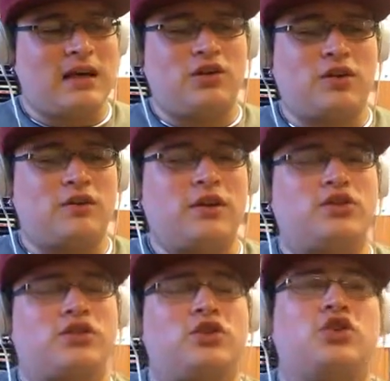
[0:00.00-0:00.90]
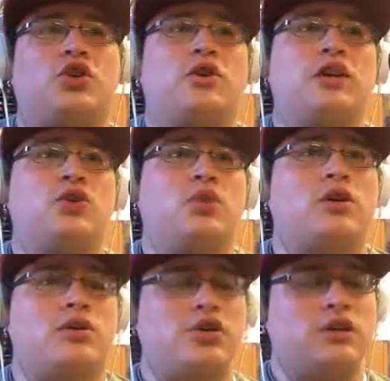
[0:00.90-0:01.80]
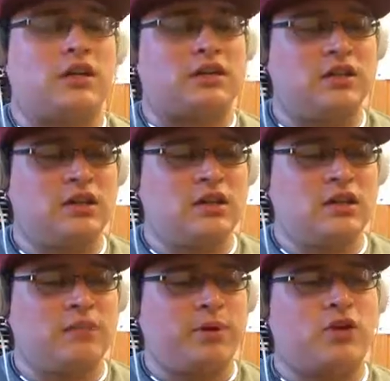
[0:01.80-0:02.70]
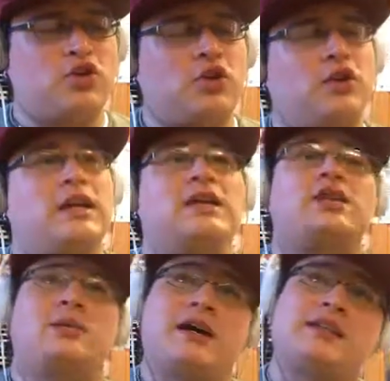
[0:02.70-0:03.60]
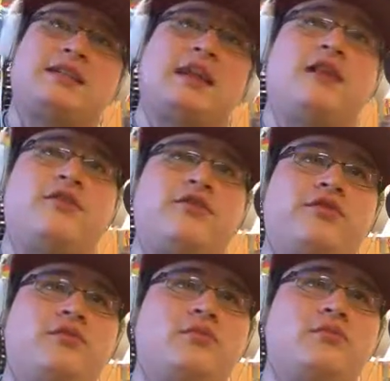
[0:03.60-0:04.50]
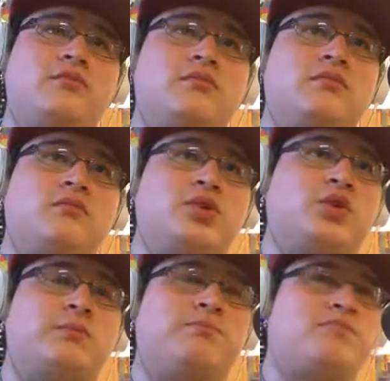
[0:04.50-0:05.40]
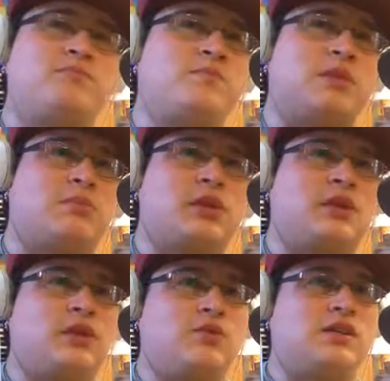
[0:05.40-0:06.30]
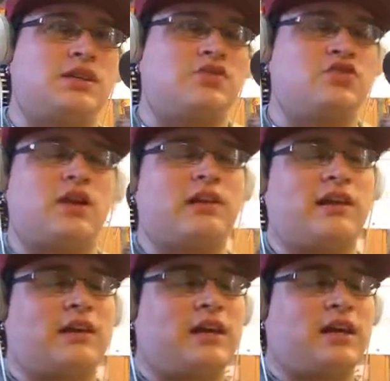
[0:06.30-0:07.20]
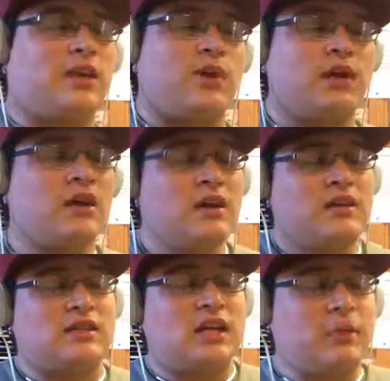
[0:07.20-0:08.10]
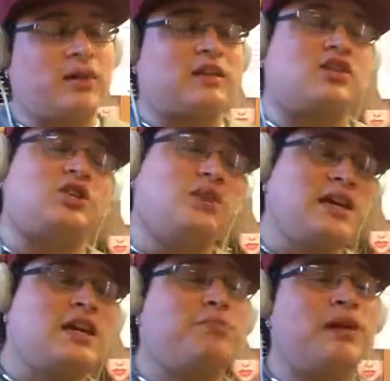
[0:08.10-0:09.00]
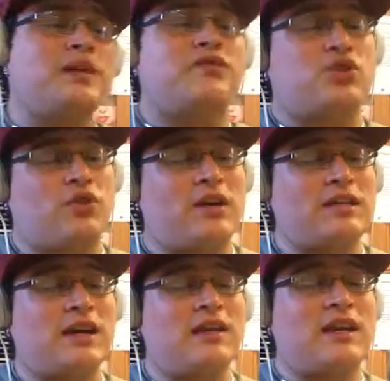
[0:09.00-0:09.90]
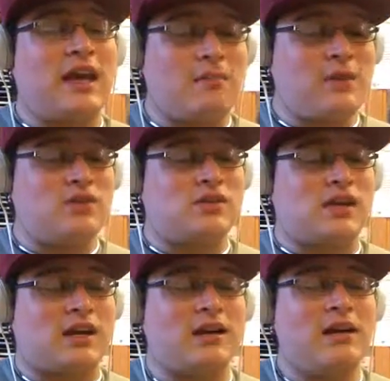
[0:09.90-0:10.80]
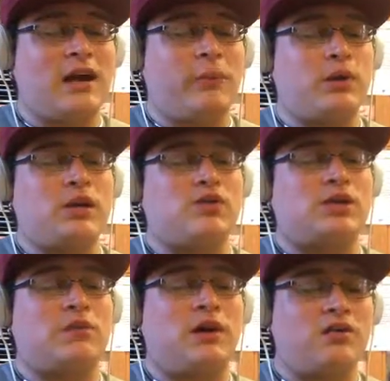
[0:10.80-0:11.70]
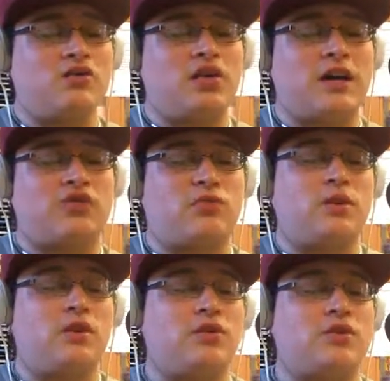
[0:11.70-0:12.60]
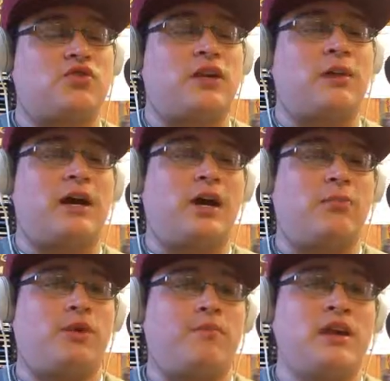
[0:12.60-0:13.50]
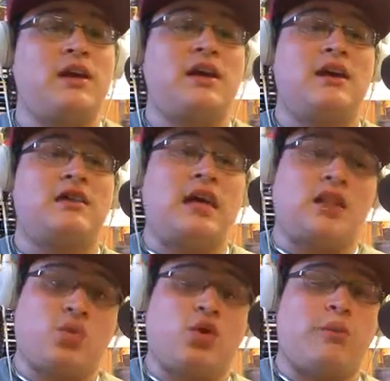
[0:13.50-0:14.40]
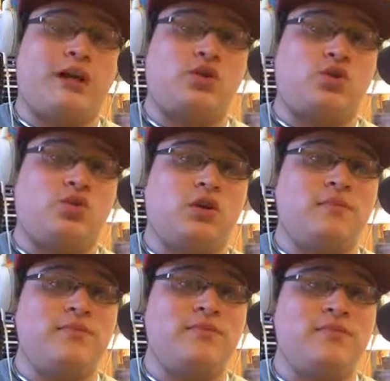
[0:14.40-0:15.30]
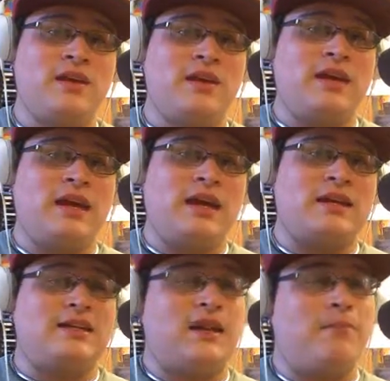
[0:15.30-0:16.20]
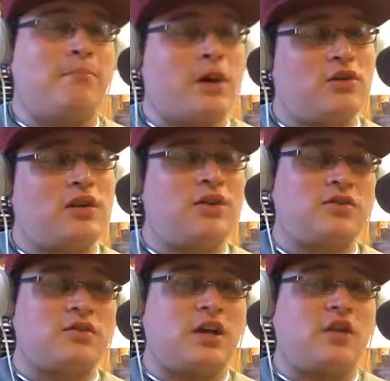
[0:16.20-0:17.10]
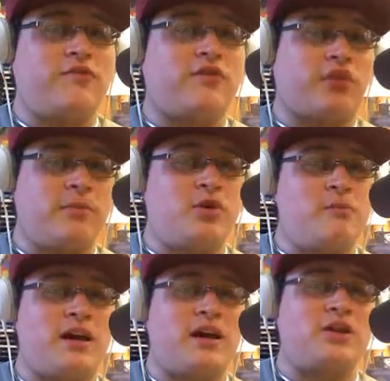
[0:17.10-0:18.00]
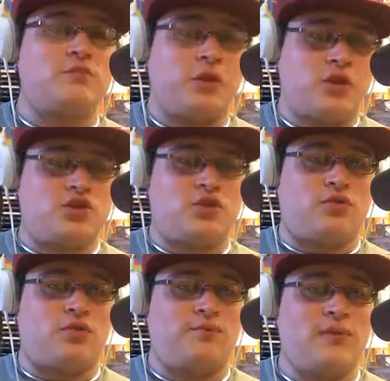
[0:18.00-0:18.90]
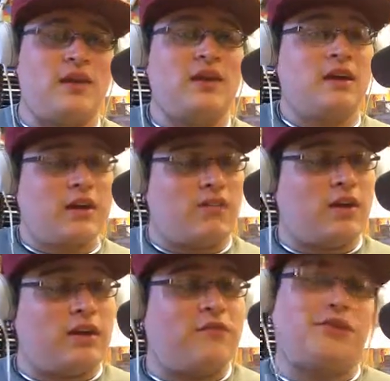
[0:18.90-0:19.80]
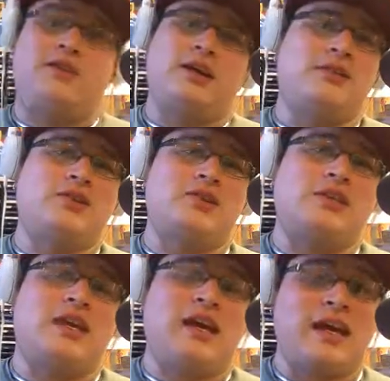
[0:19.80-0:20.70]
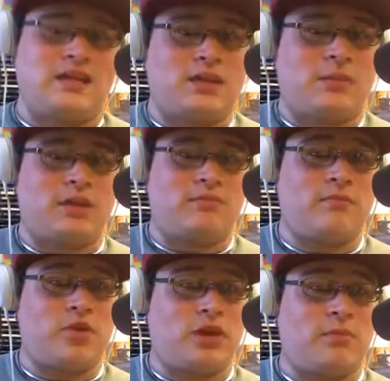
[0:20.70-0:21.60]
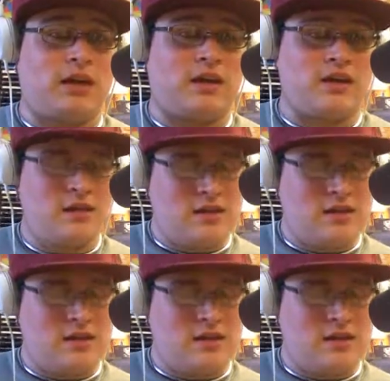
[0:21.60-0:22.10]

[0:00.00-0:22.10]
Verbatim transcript: I took not just a journey to Acushnet, but a journey into myself. Or something cutesy and trite like that. Anyway, to celebrate this unique blend of storytelling and music, I bring you some other tracks from the Lukas Graham album, Take the World by Storm, and Better Than Yourself, Criminal Mind Part two. Get ready for feels. It can't stop them. They're coming.